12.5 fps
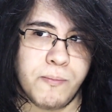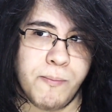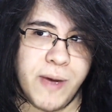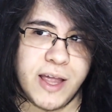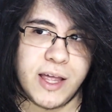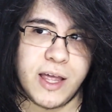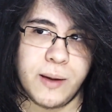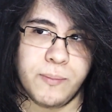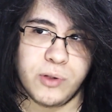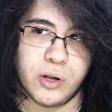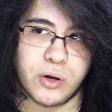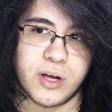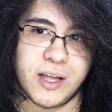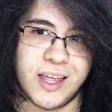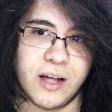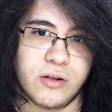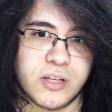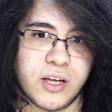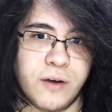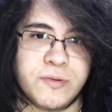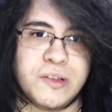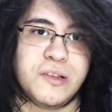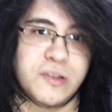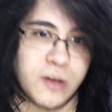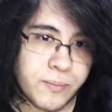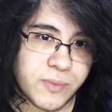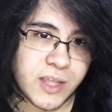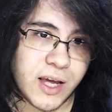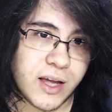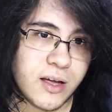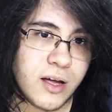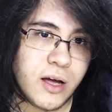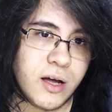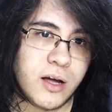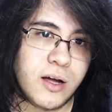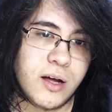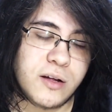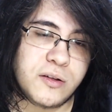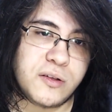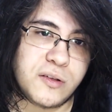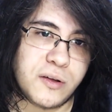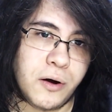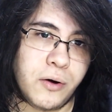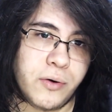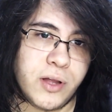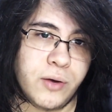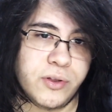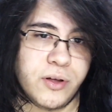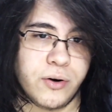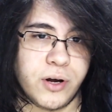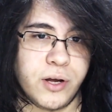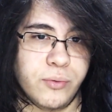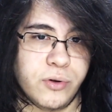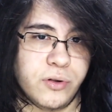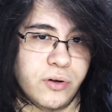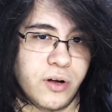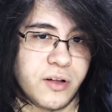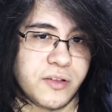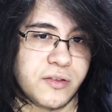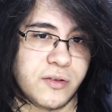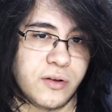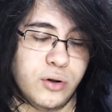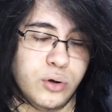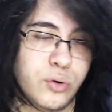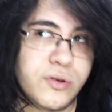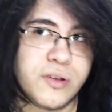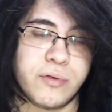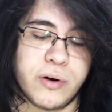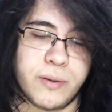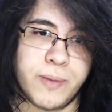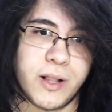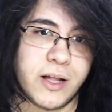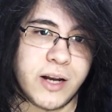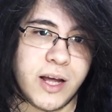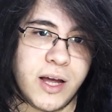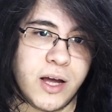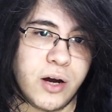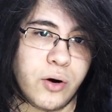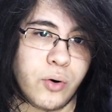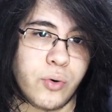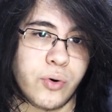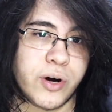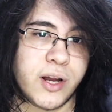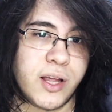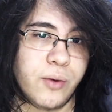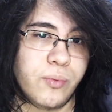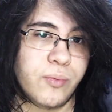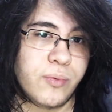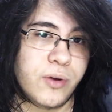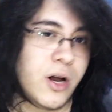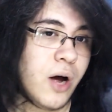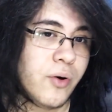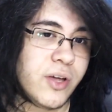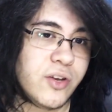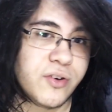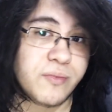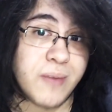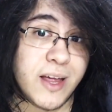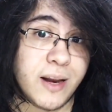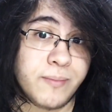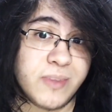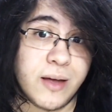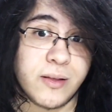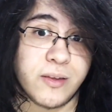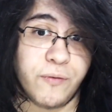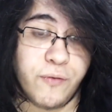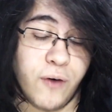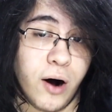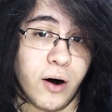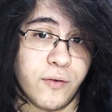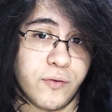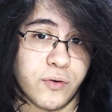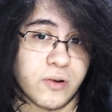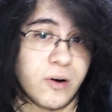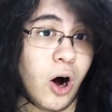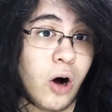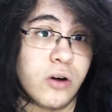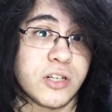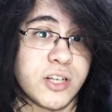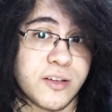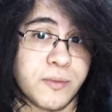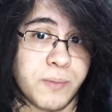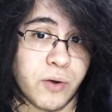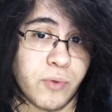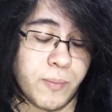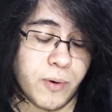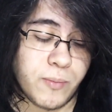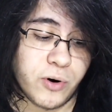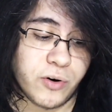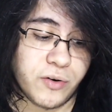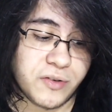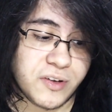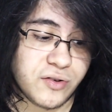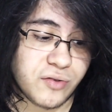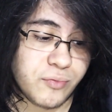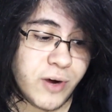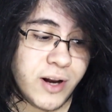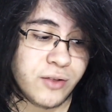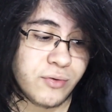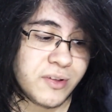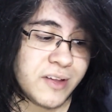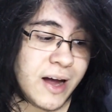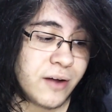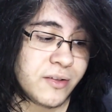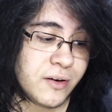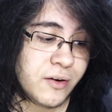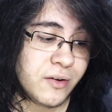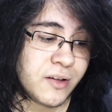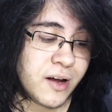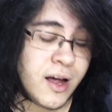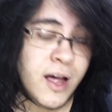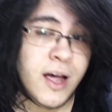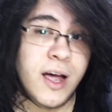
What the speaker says: make him look guilty of something. So either he would lose credibility, or he just made him take the fall for all Chesapeake Ripper murders. He just went into his house and he was like,